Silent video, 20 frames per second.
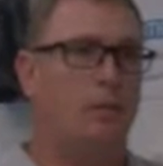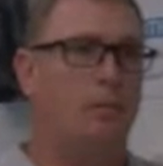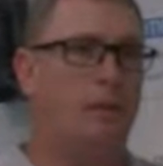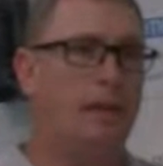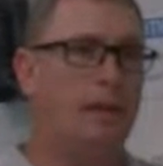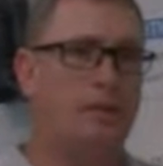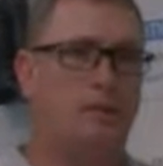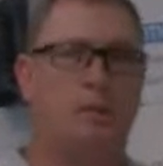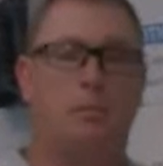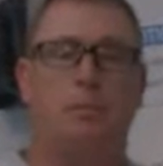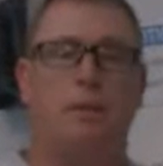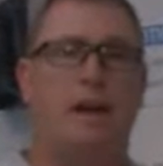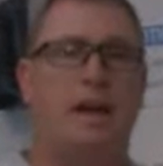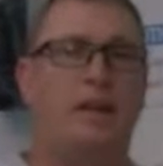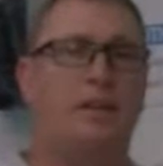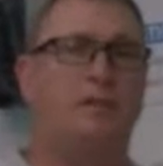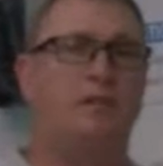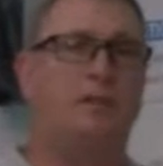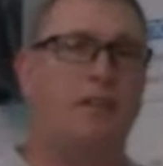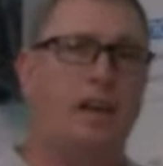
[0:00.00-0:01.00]
make it a
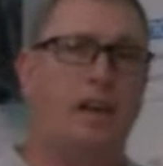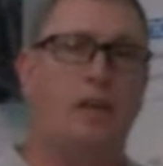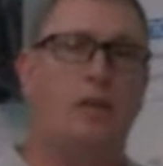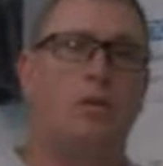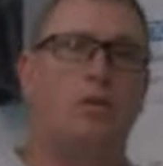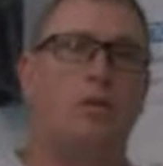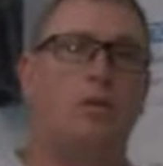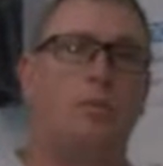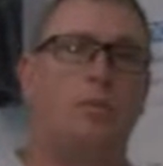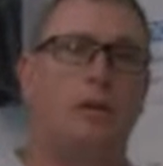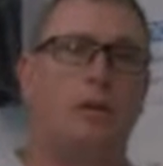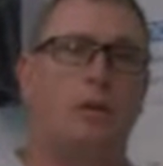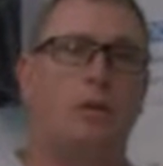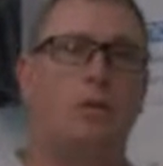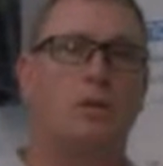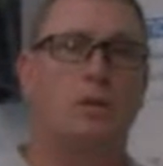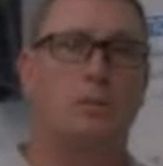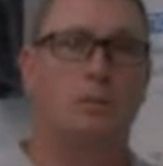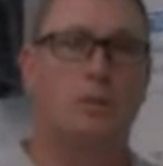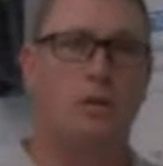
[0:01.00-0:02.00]
bad fail. But I
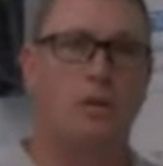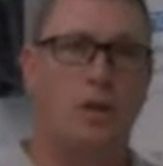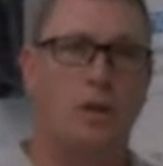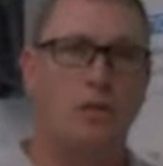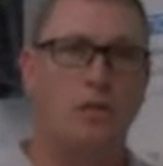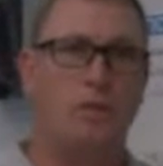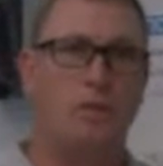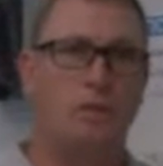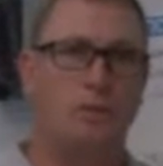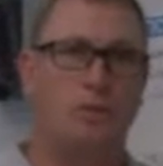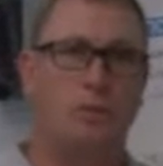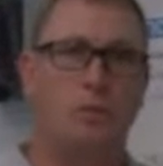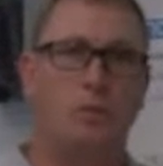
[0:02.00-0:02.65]
want them to know that